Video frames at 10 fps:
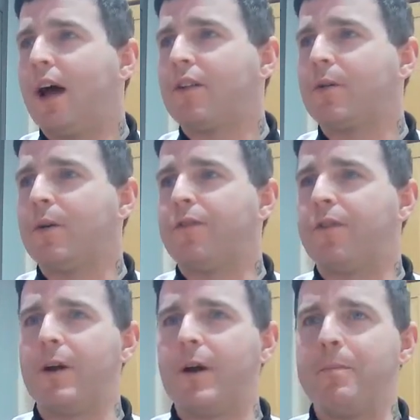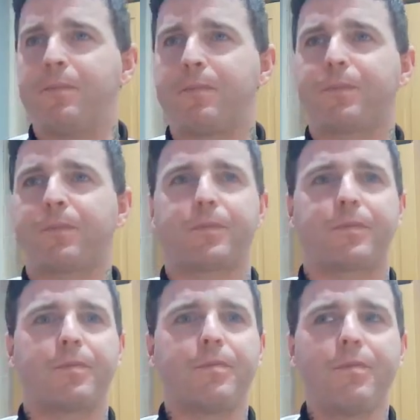As I'm going through them.
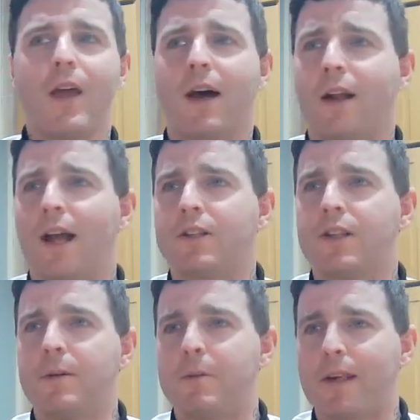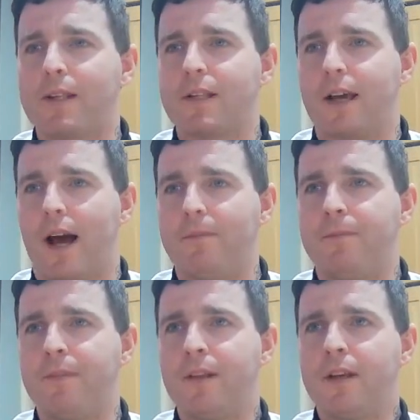And I'll answer them as best as I
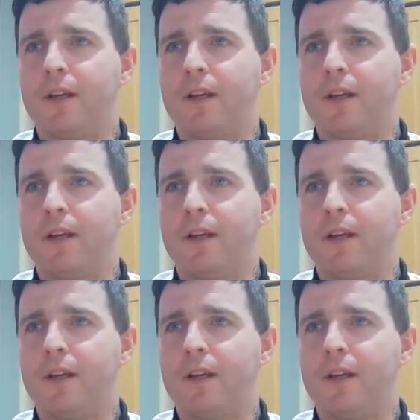can.